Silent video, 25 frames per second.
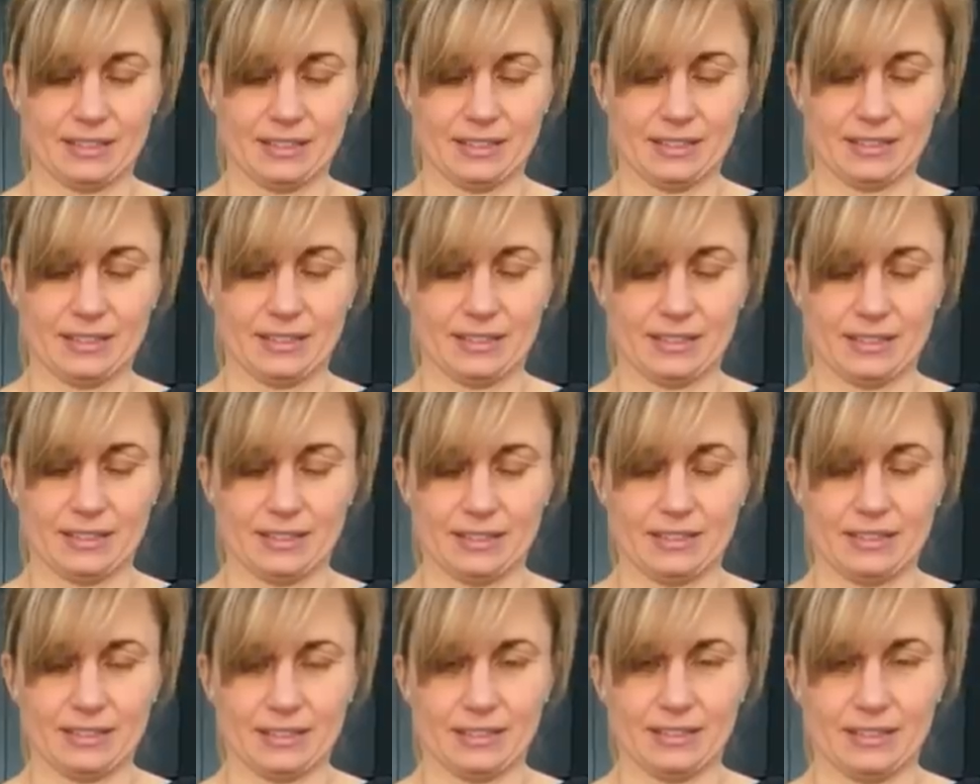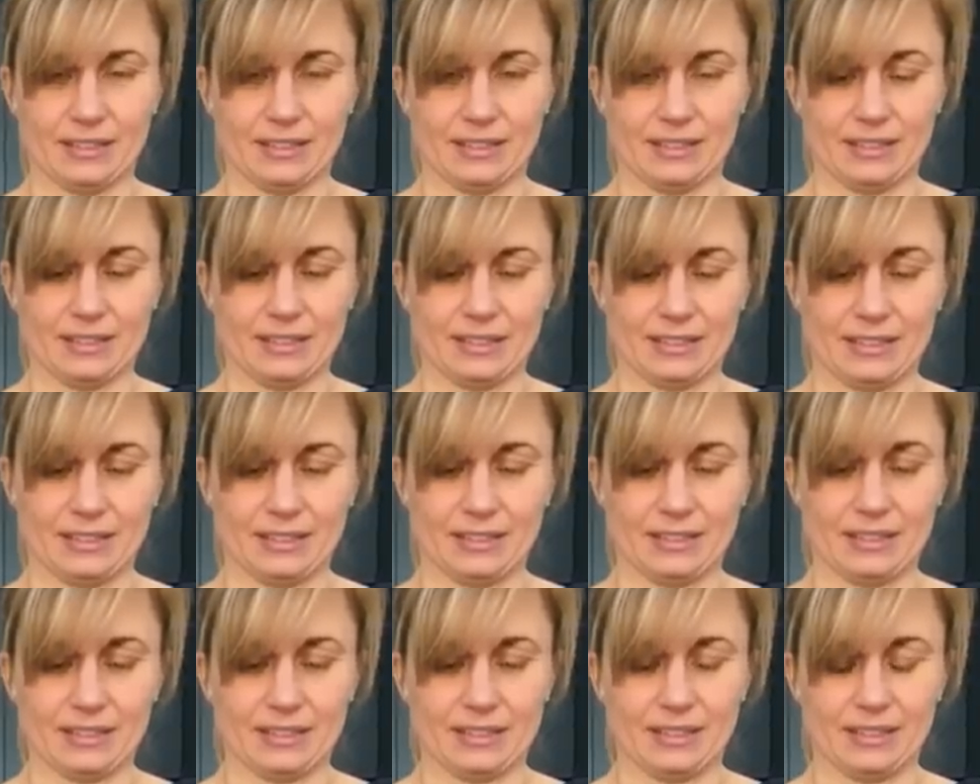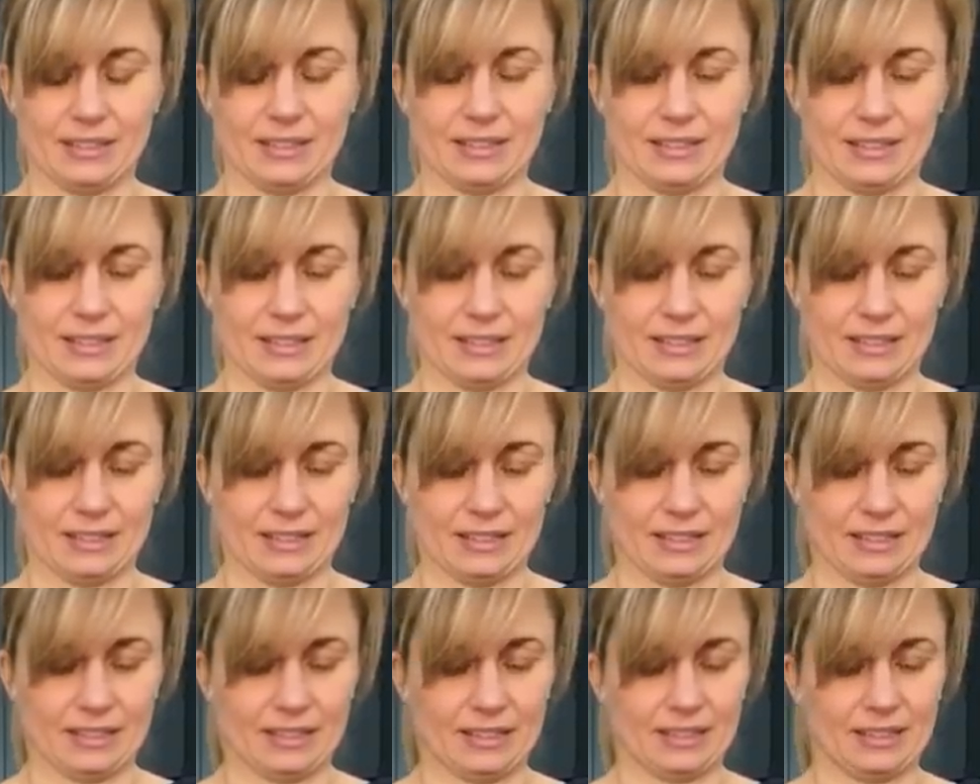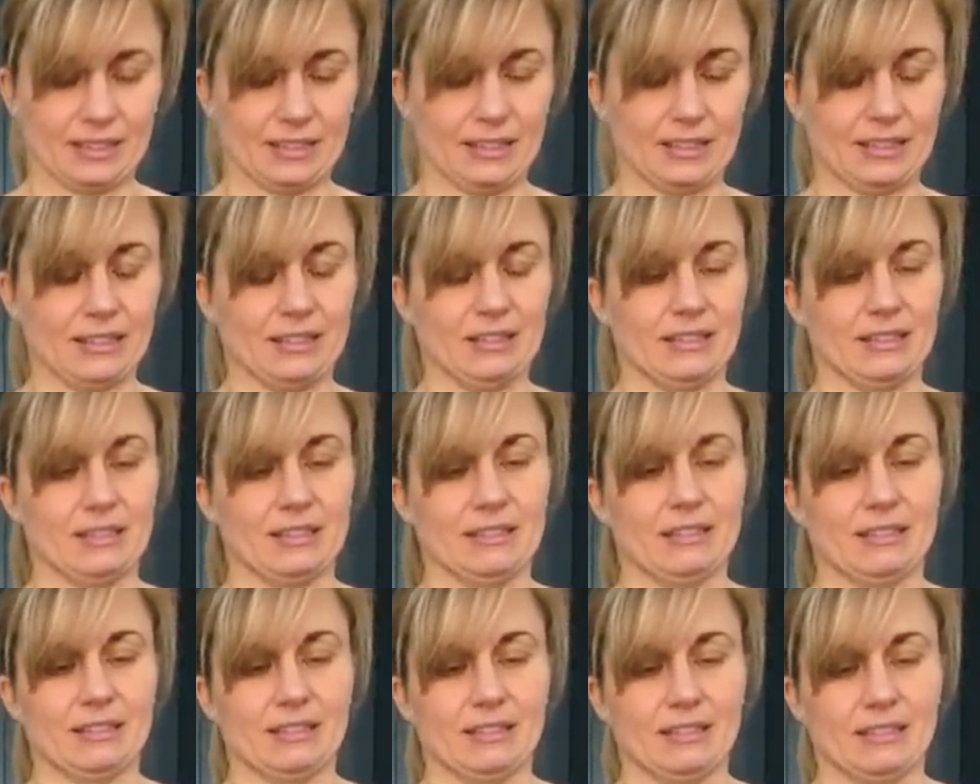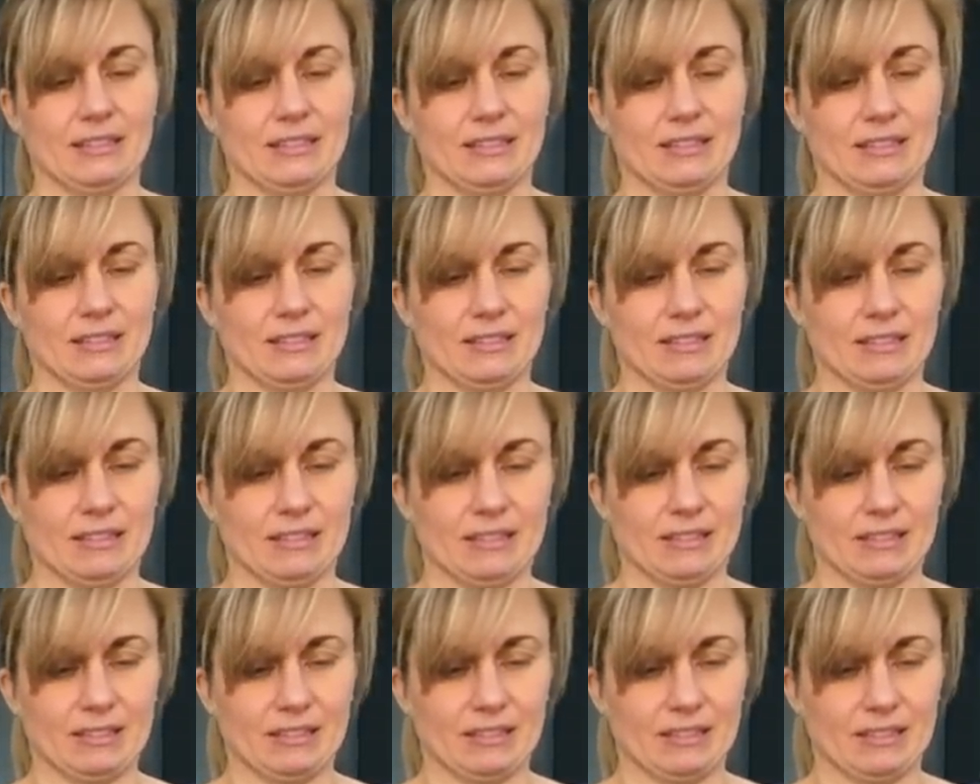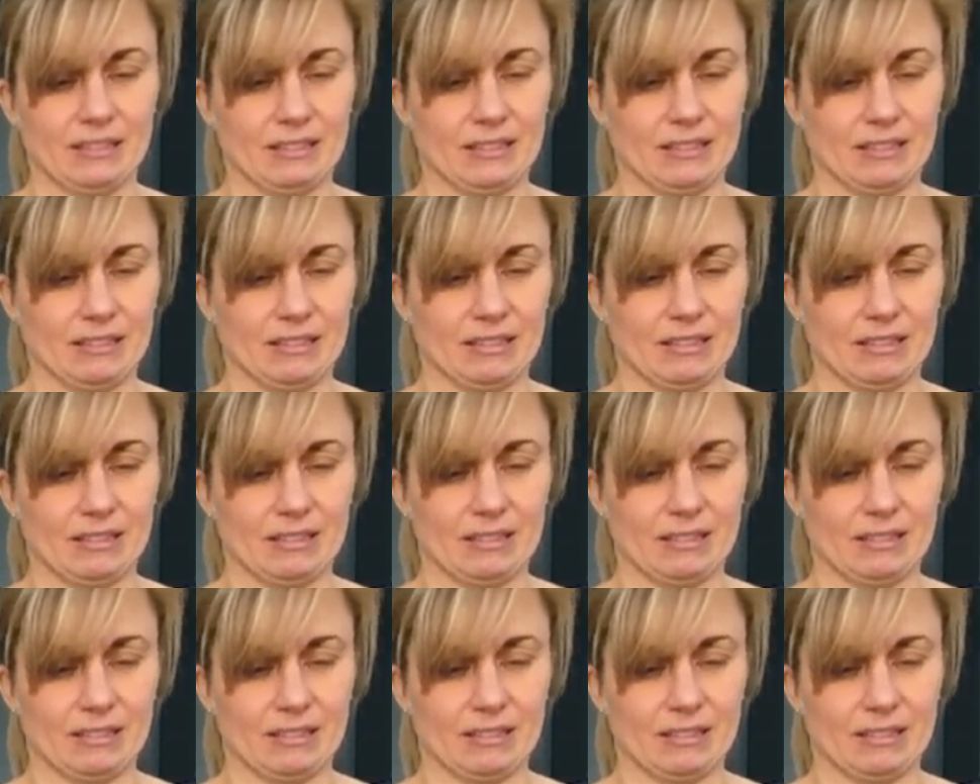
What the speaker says: This person isn't speaking.